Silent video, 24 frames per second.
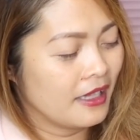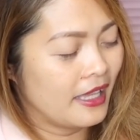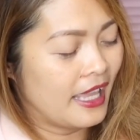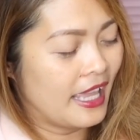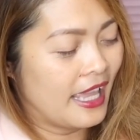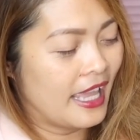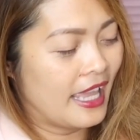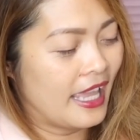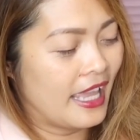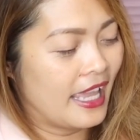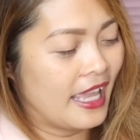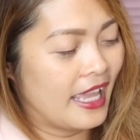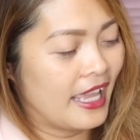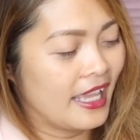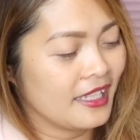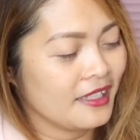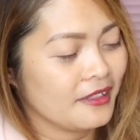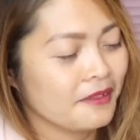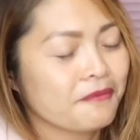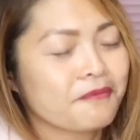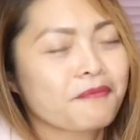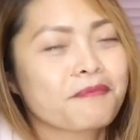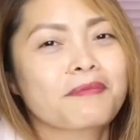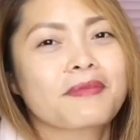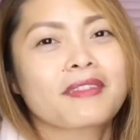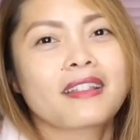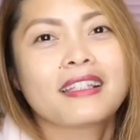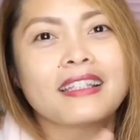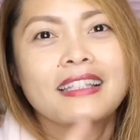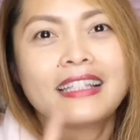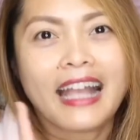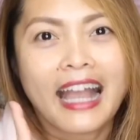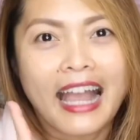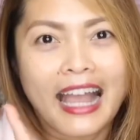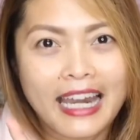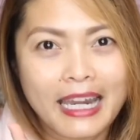And,
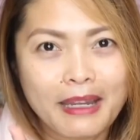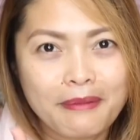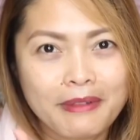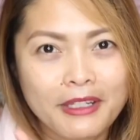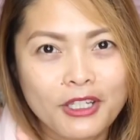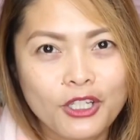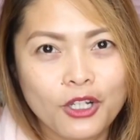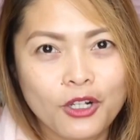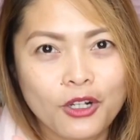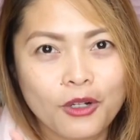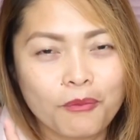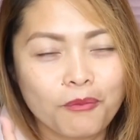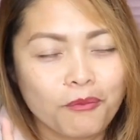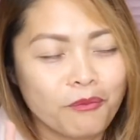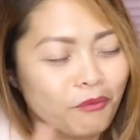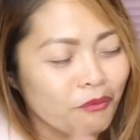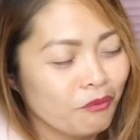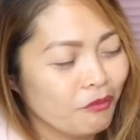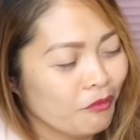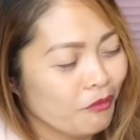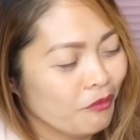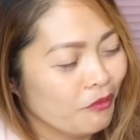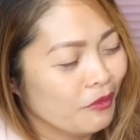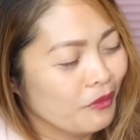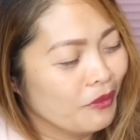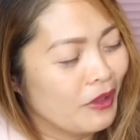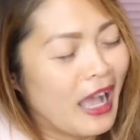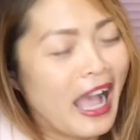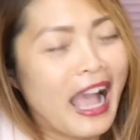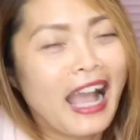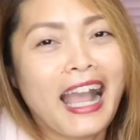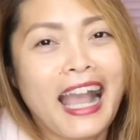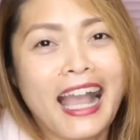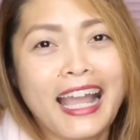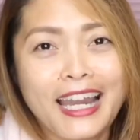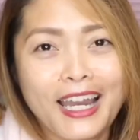alam niyo,
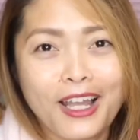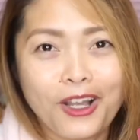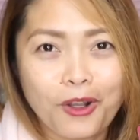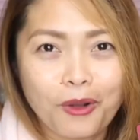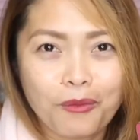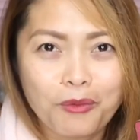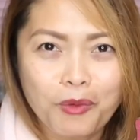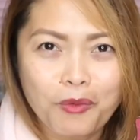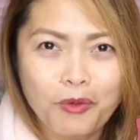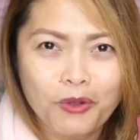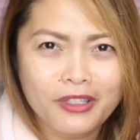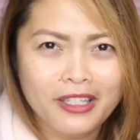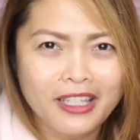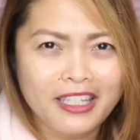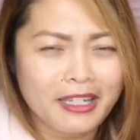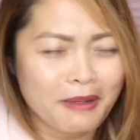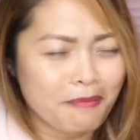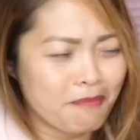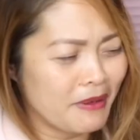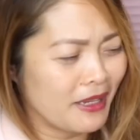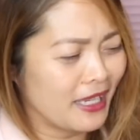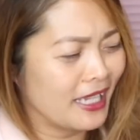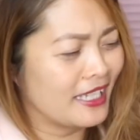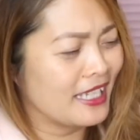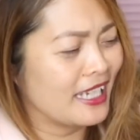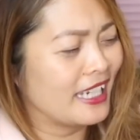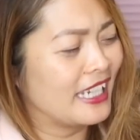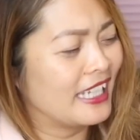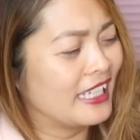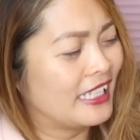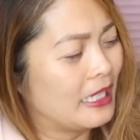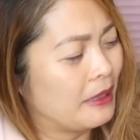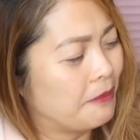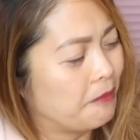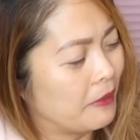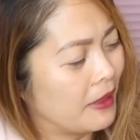akala ko bubuksan siya pa
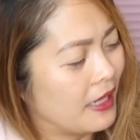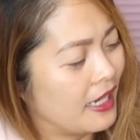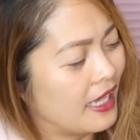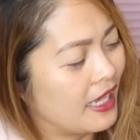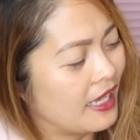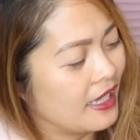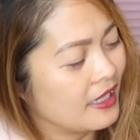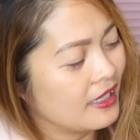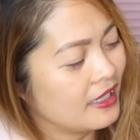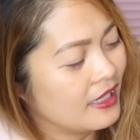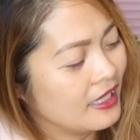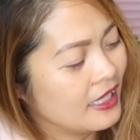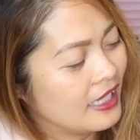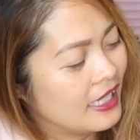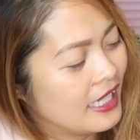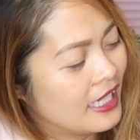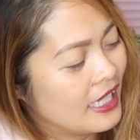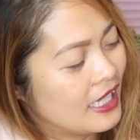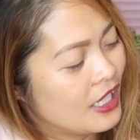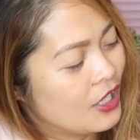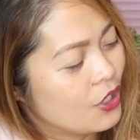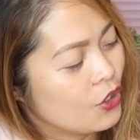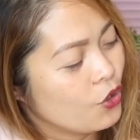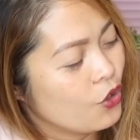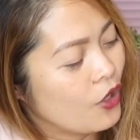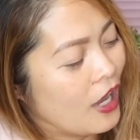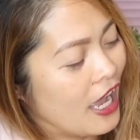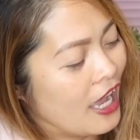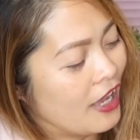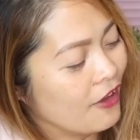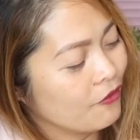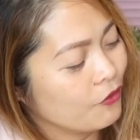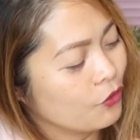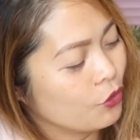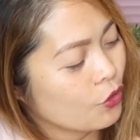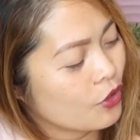ganyan, hindi pala. You
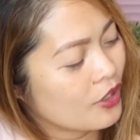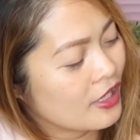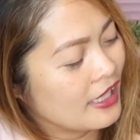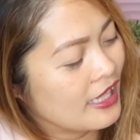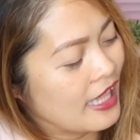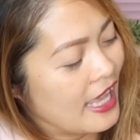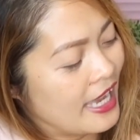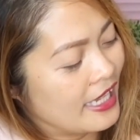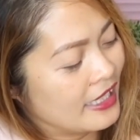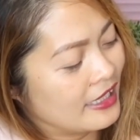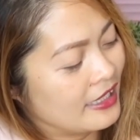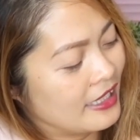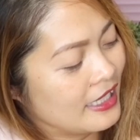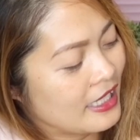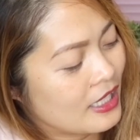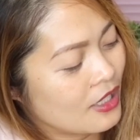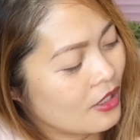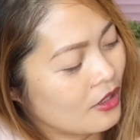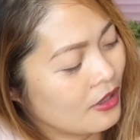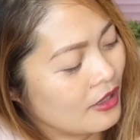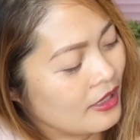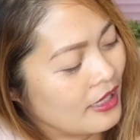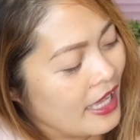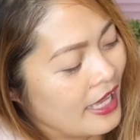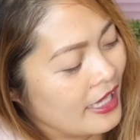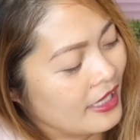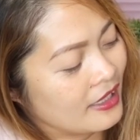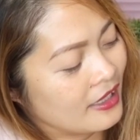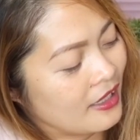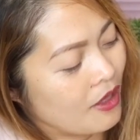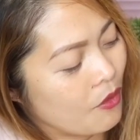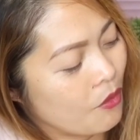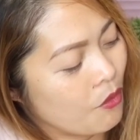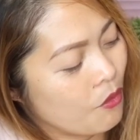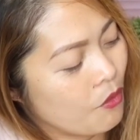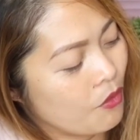have to slide this like
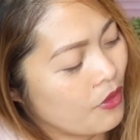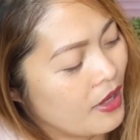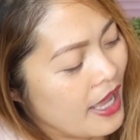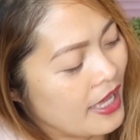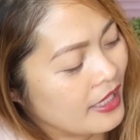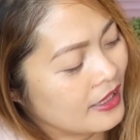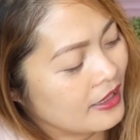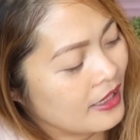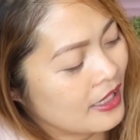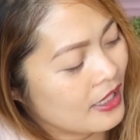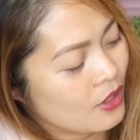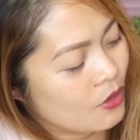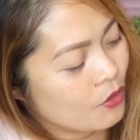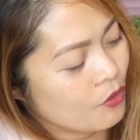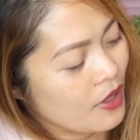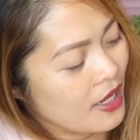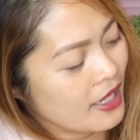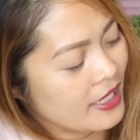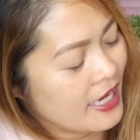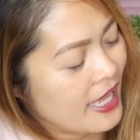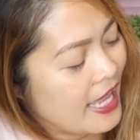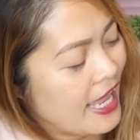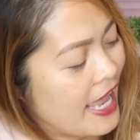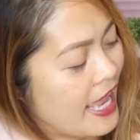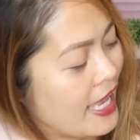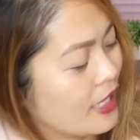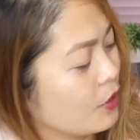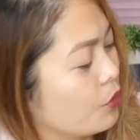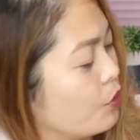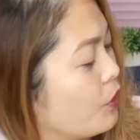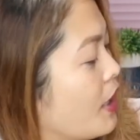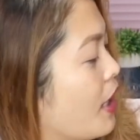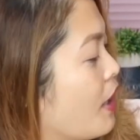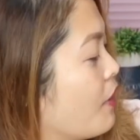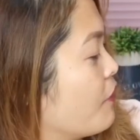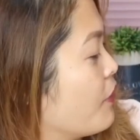this one.
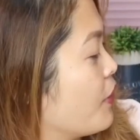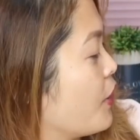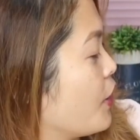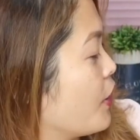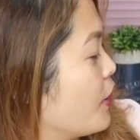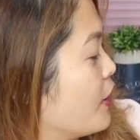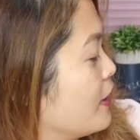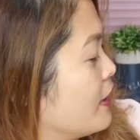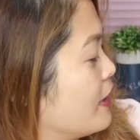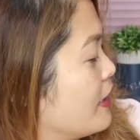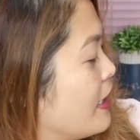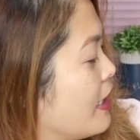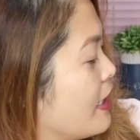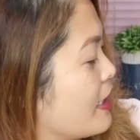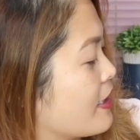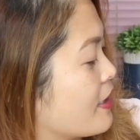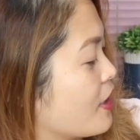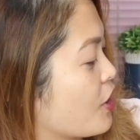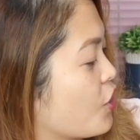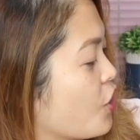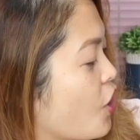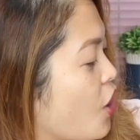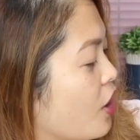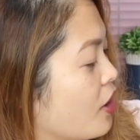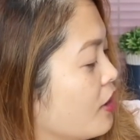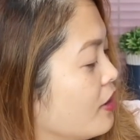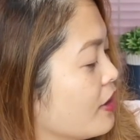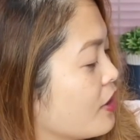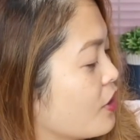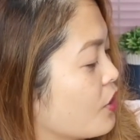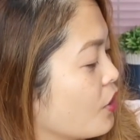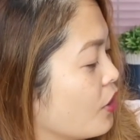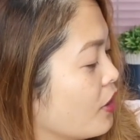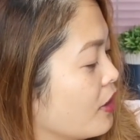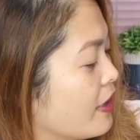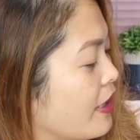And we have here this, the
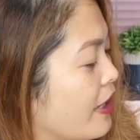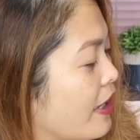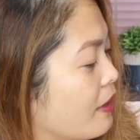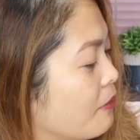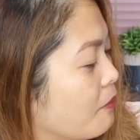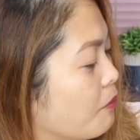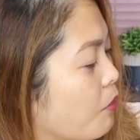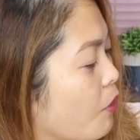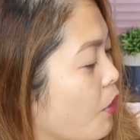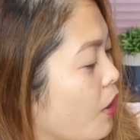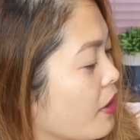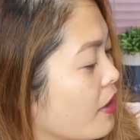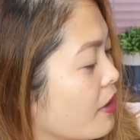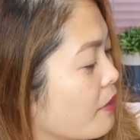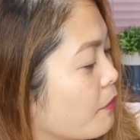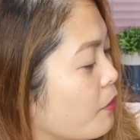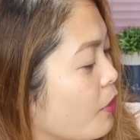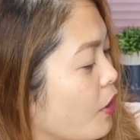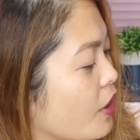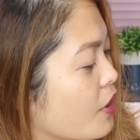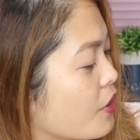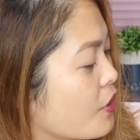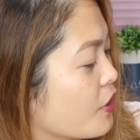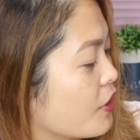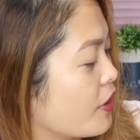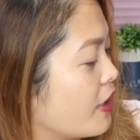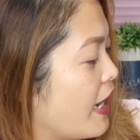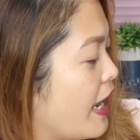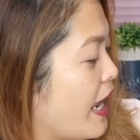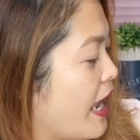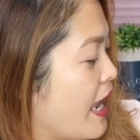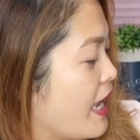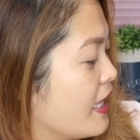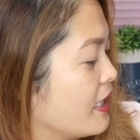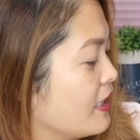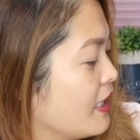Chocolate Soleil Bronzer.
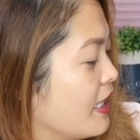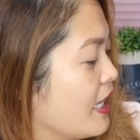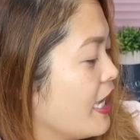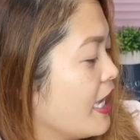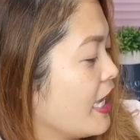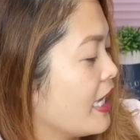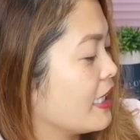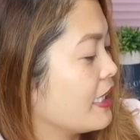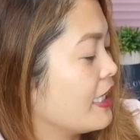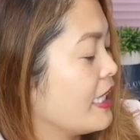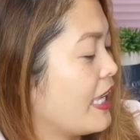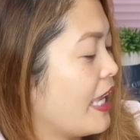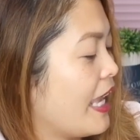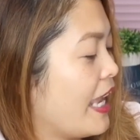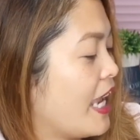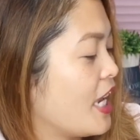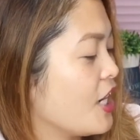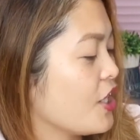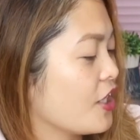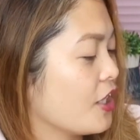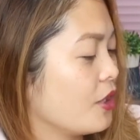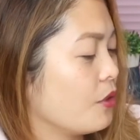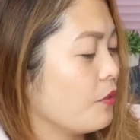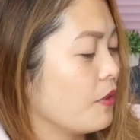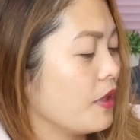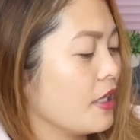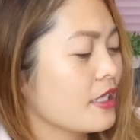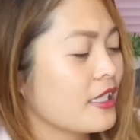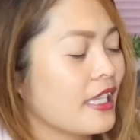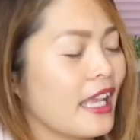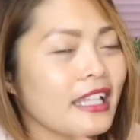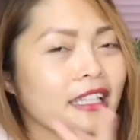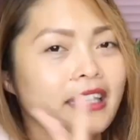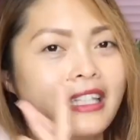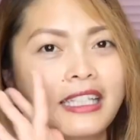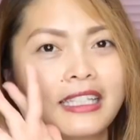And the Angel Wings,
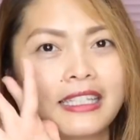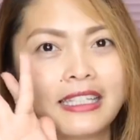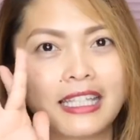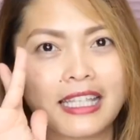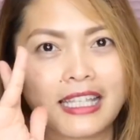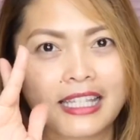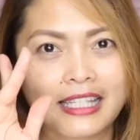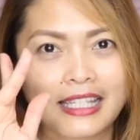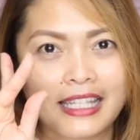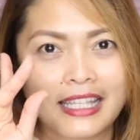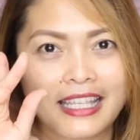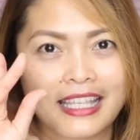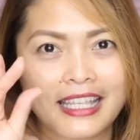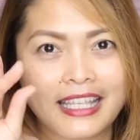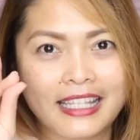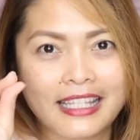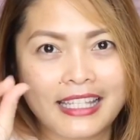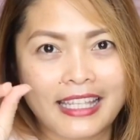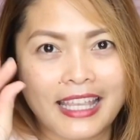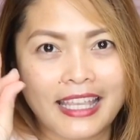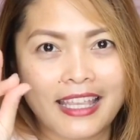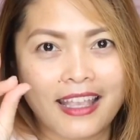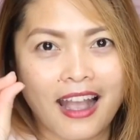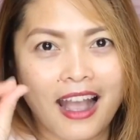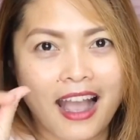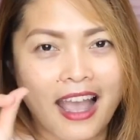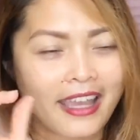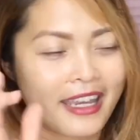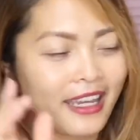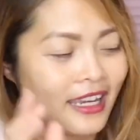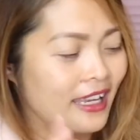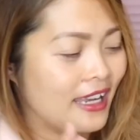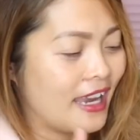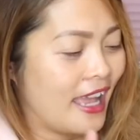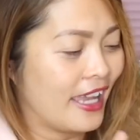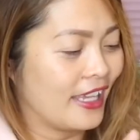I think this is a
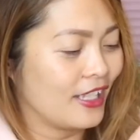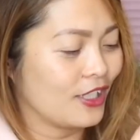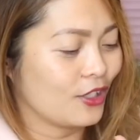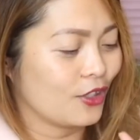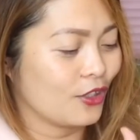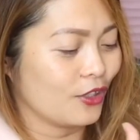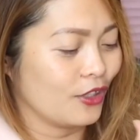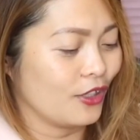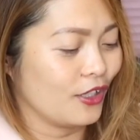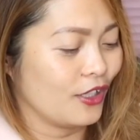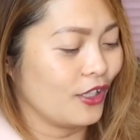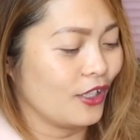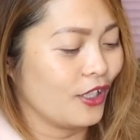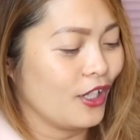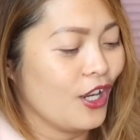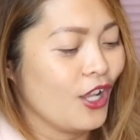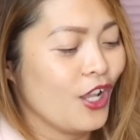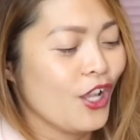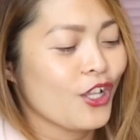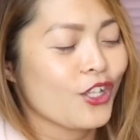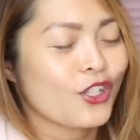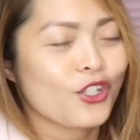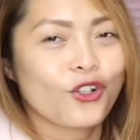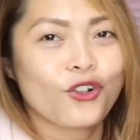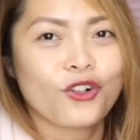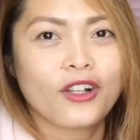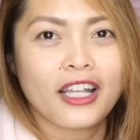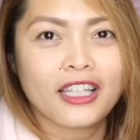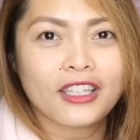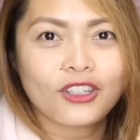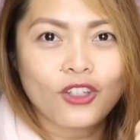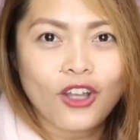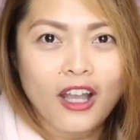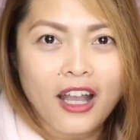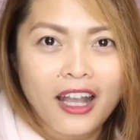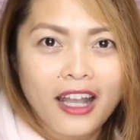highlighter. So,
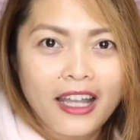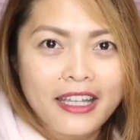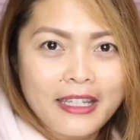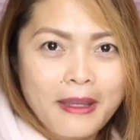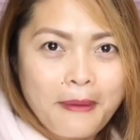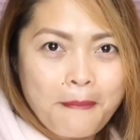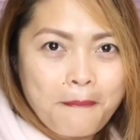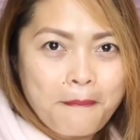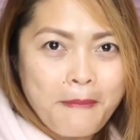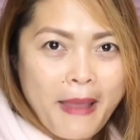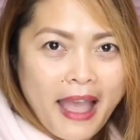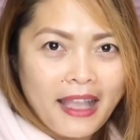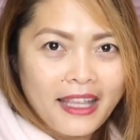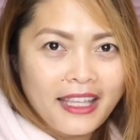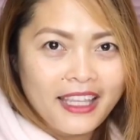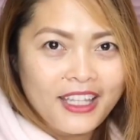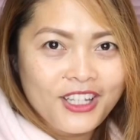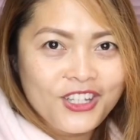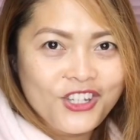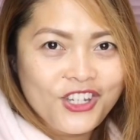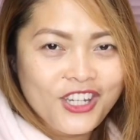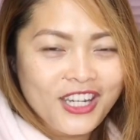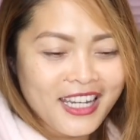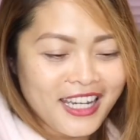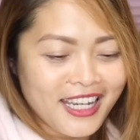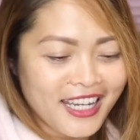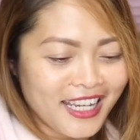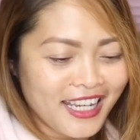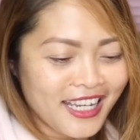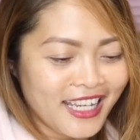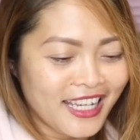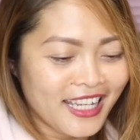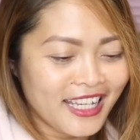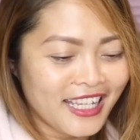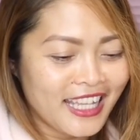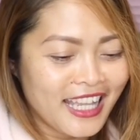ganito ang kanyang
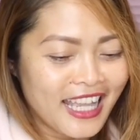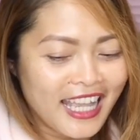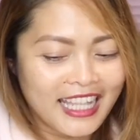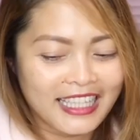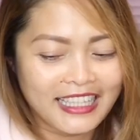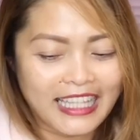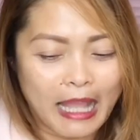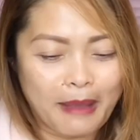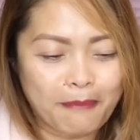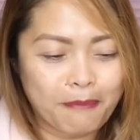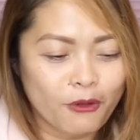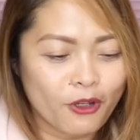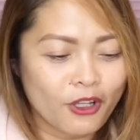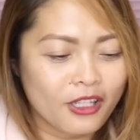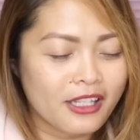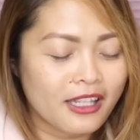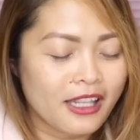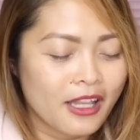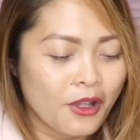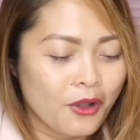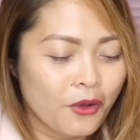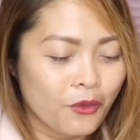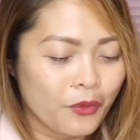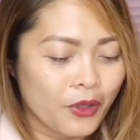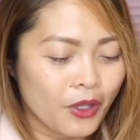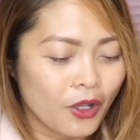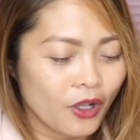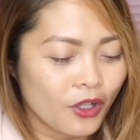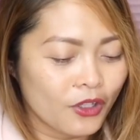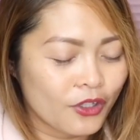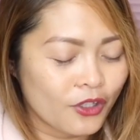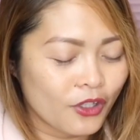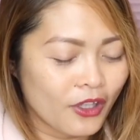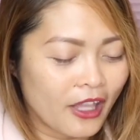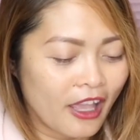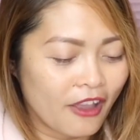packaging. Tapos, we
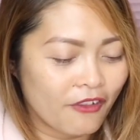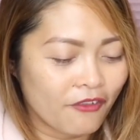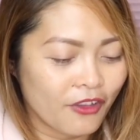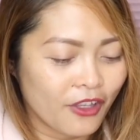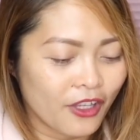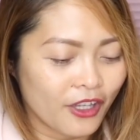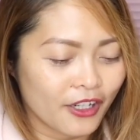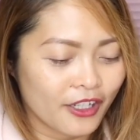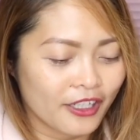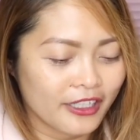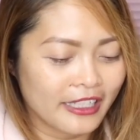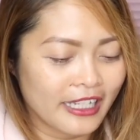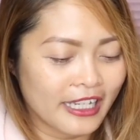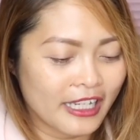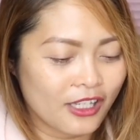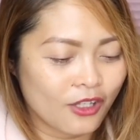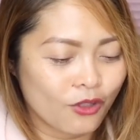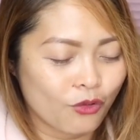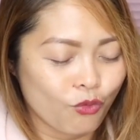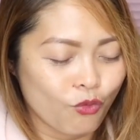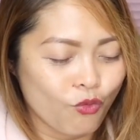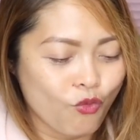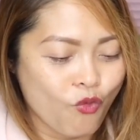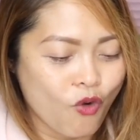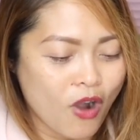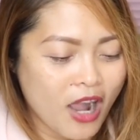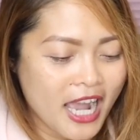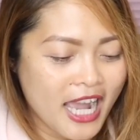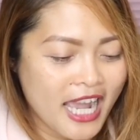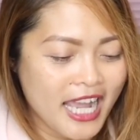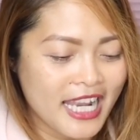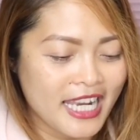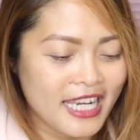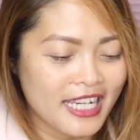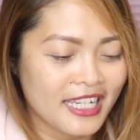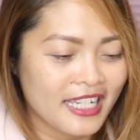also have here this
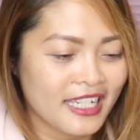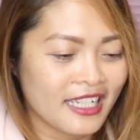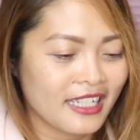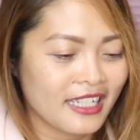one.